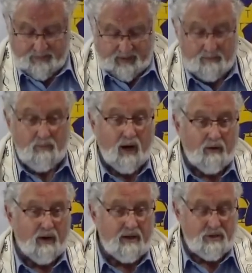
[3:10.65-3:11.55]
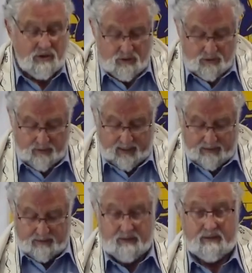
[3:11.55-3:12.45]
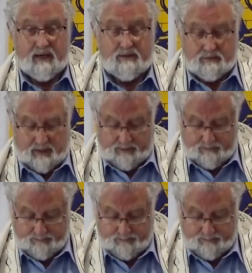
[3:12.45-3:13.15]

they migrated straight to Nazareth